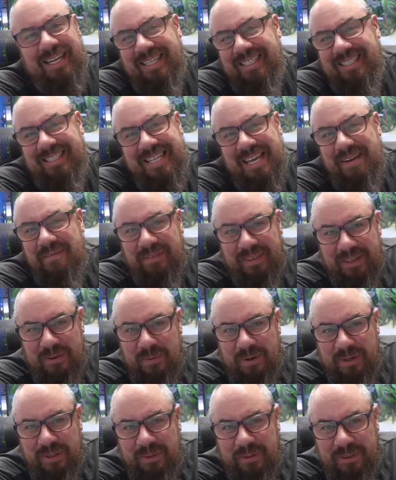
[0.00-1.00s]
it's definitely
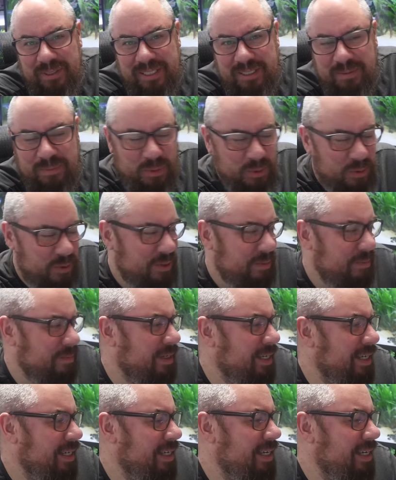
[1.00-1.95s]
worth going to support them.